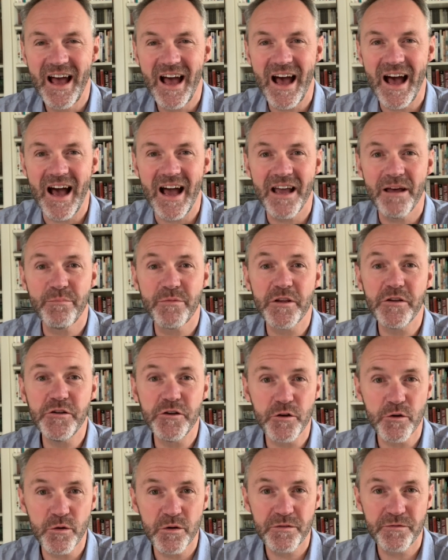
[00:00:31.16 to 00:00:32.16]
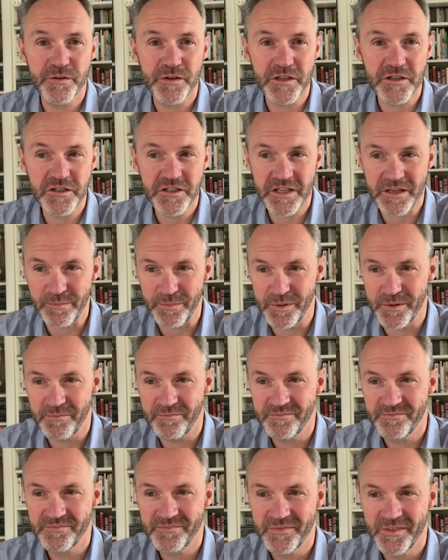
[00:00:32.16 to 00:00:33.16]
I am the door for the sheep.
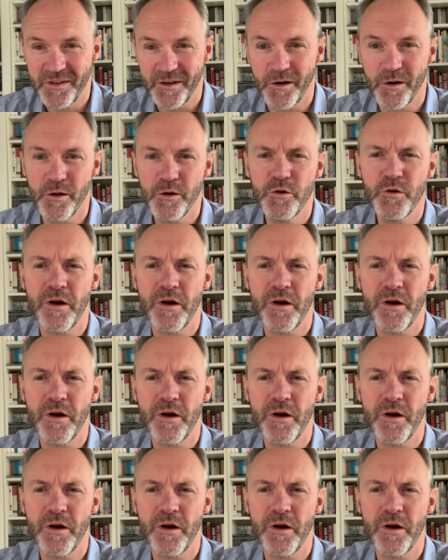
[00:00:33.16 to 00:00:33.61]
All who